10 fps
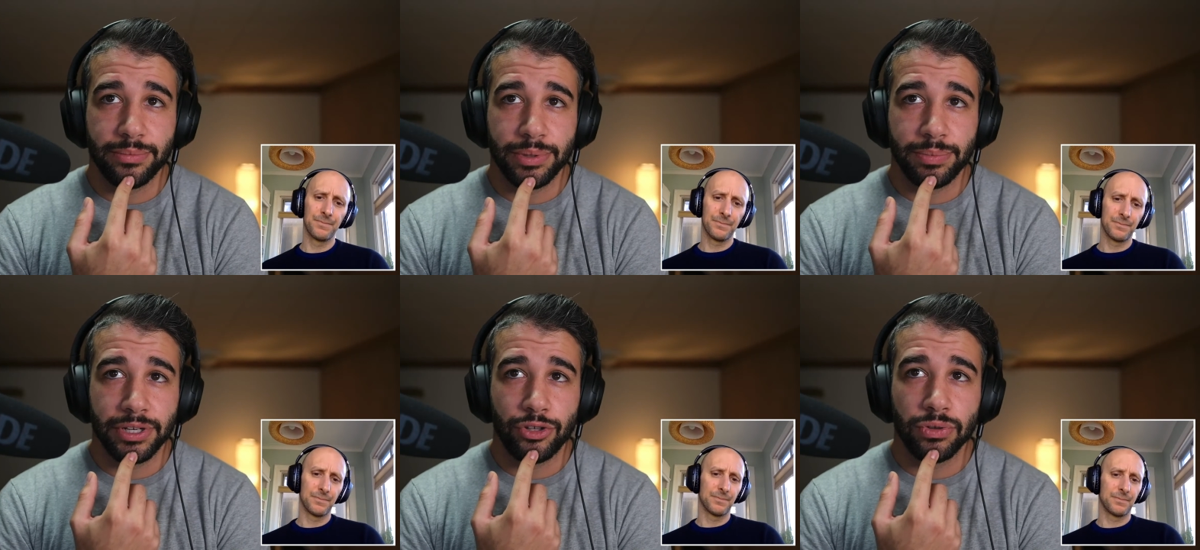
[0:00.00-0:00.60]
Speaker 1: But
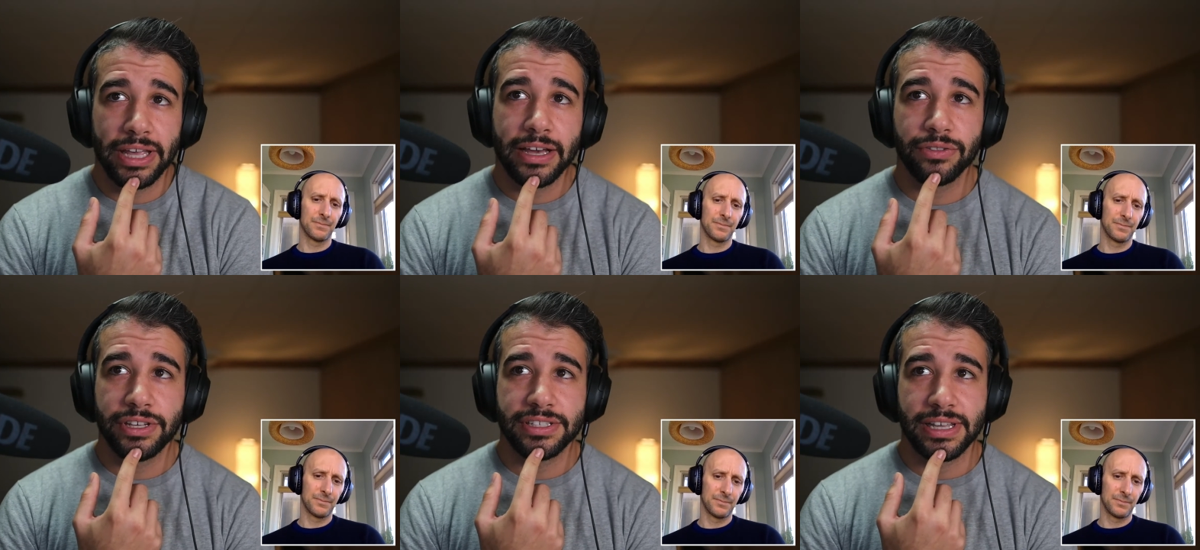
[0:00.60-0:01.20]
but you lay out
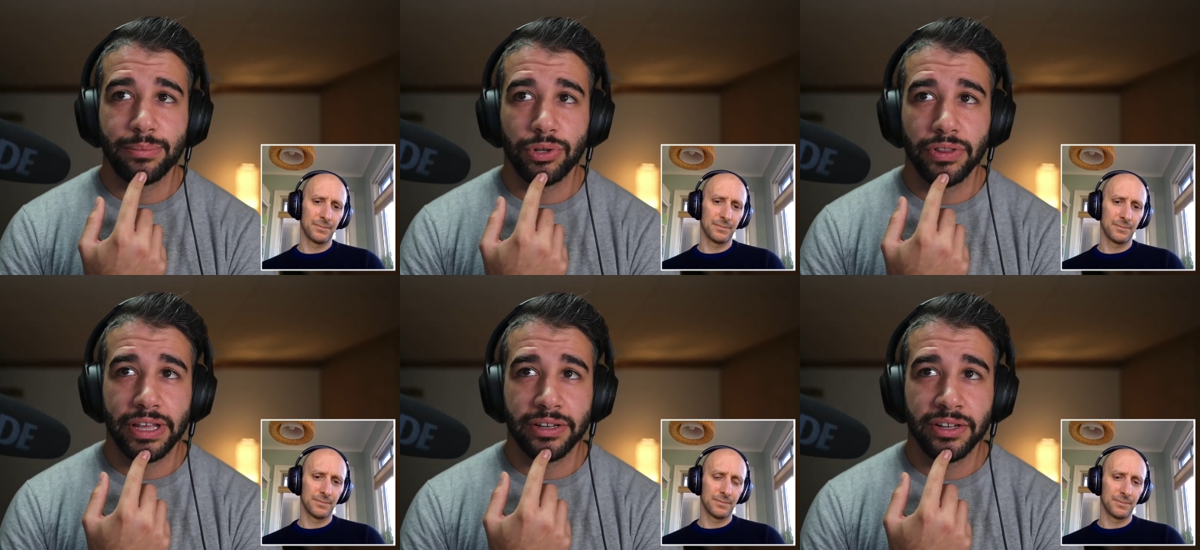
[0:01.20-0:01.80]
the example
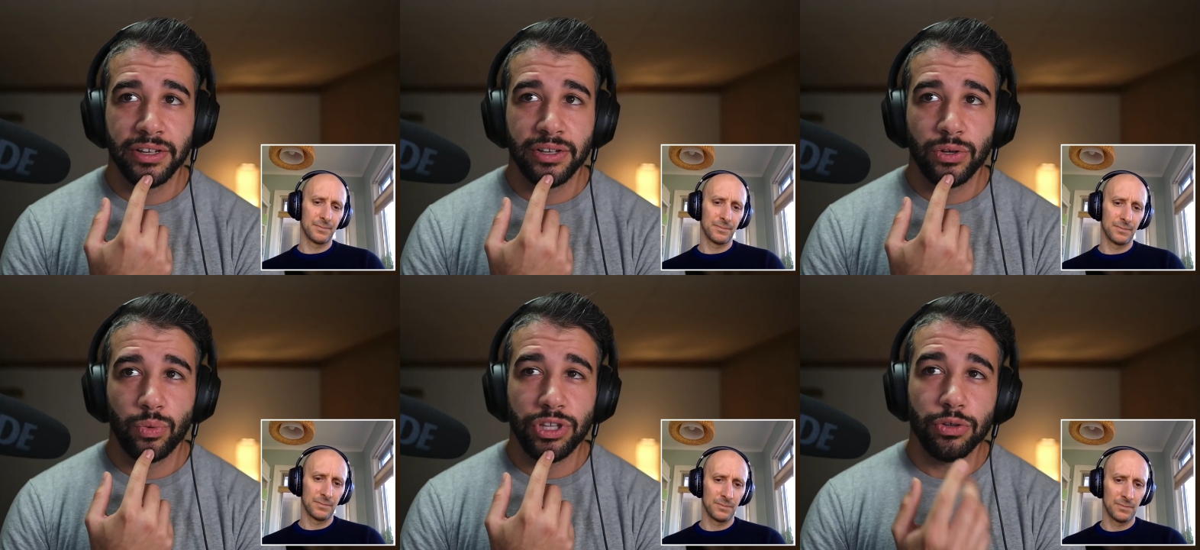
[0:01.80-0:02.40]
that
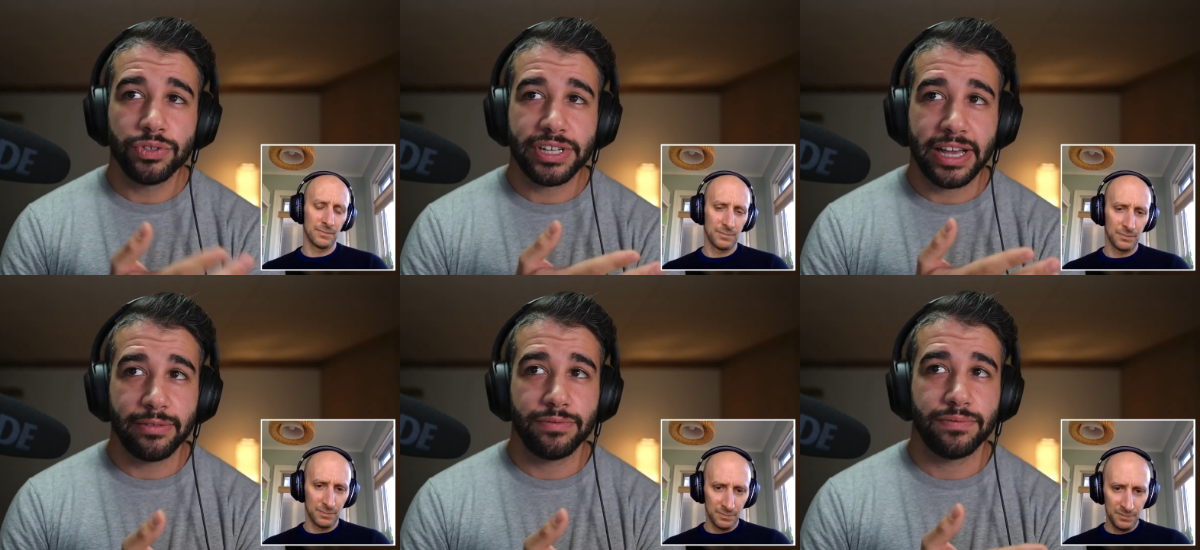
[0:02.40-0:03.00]
we used to
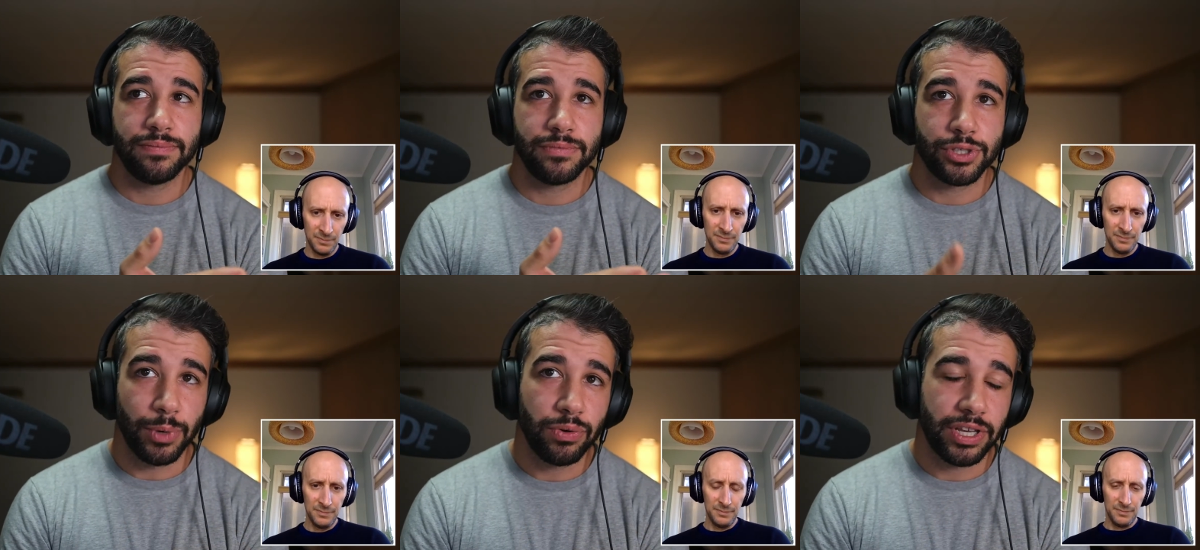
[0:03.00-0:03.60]
have
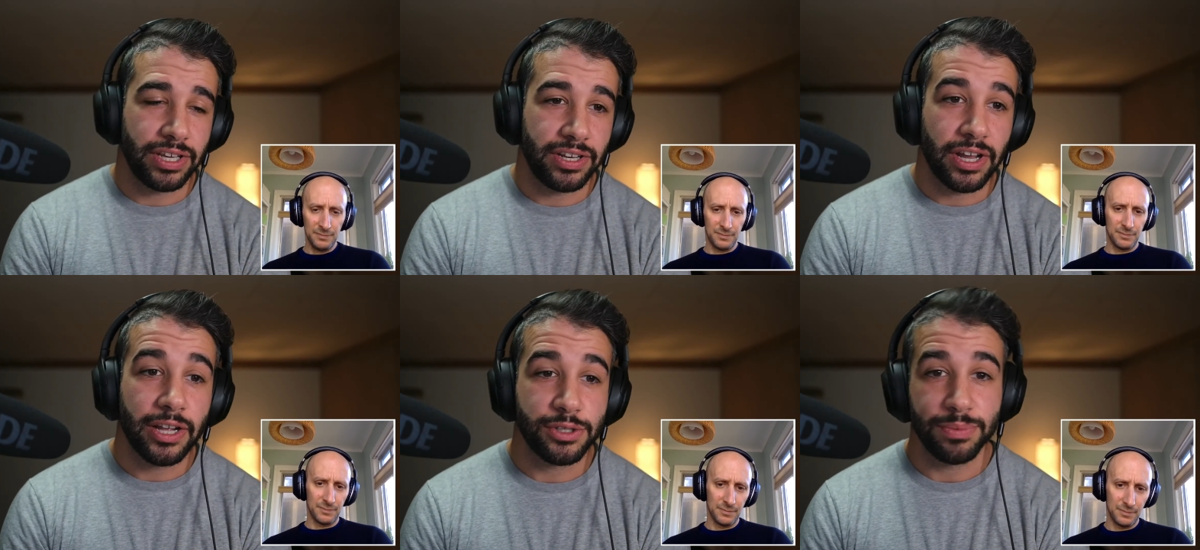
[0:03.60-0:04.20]
smoking and
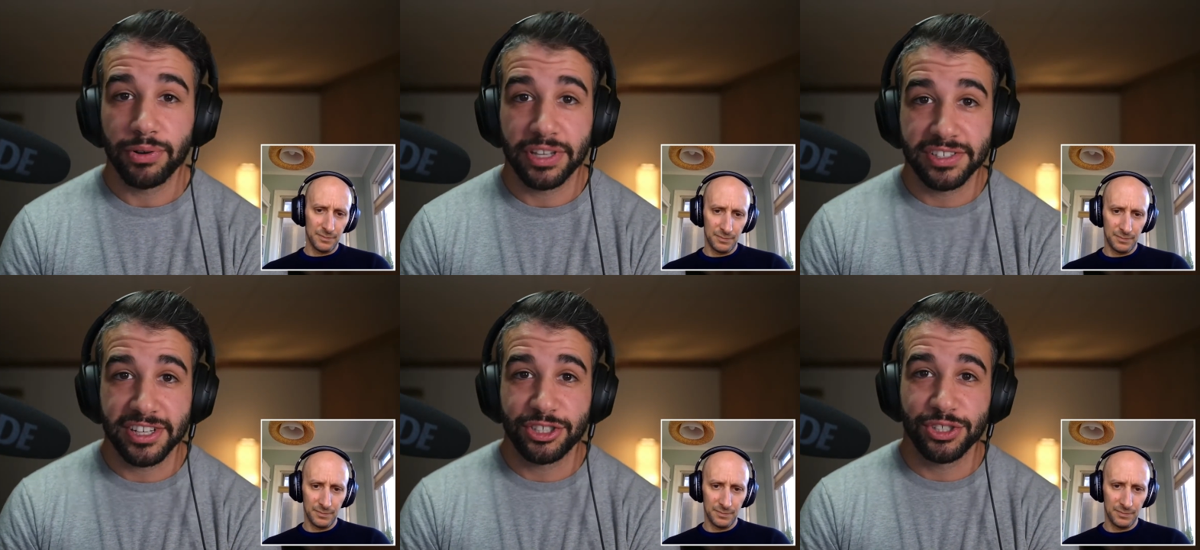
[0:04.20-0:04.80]
non-smoking
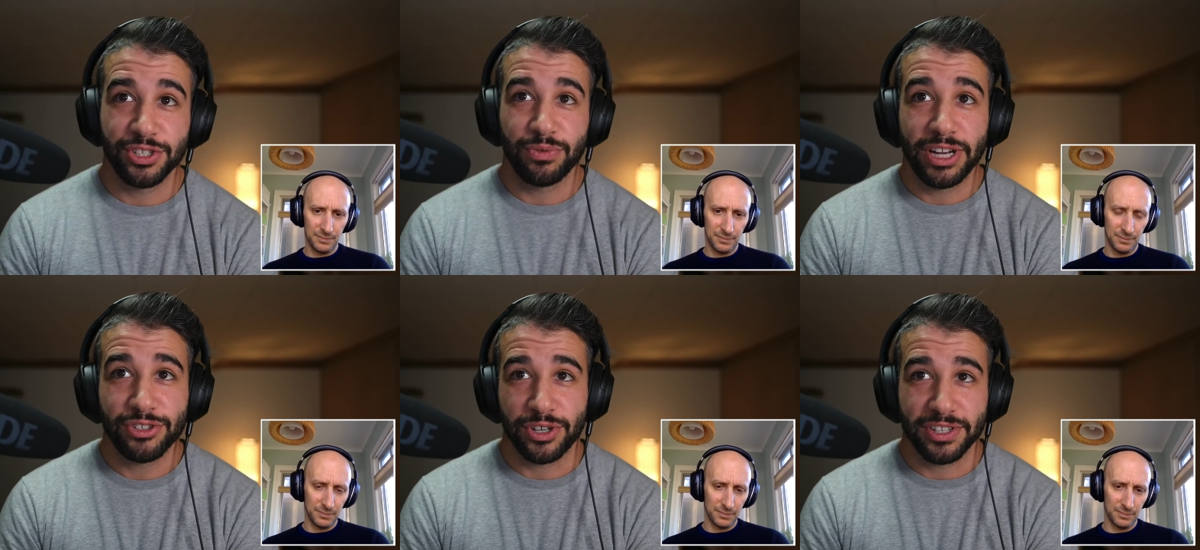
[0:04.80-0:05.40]
sections in
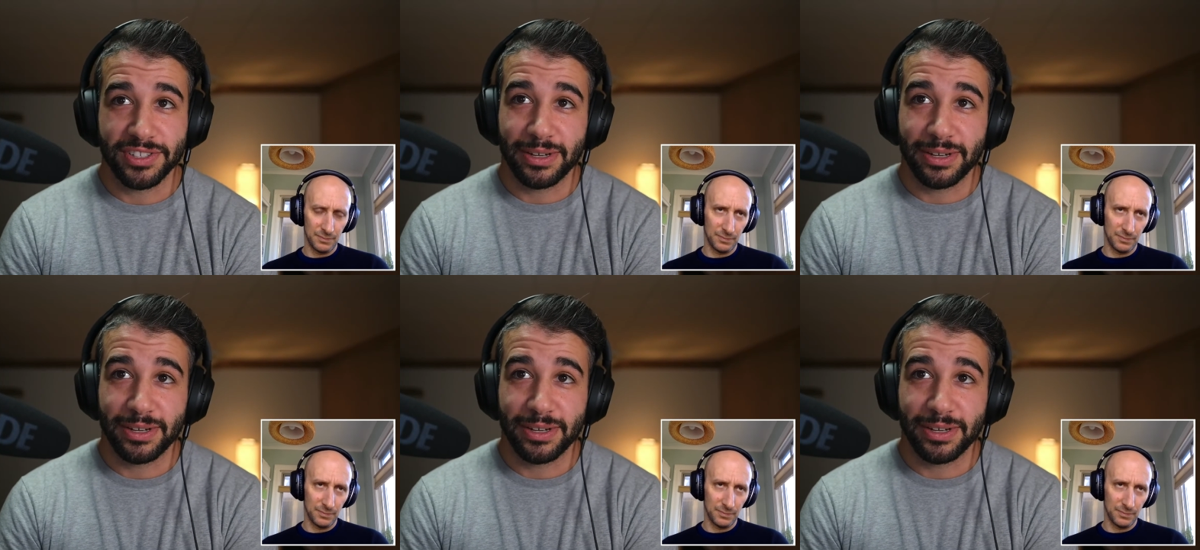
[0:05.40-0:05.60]
restaurants.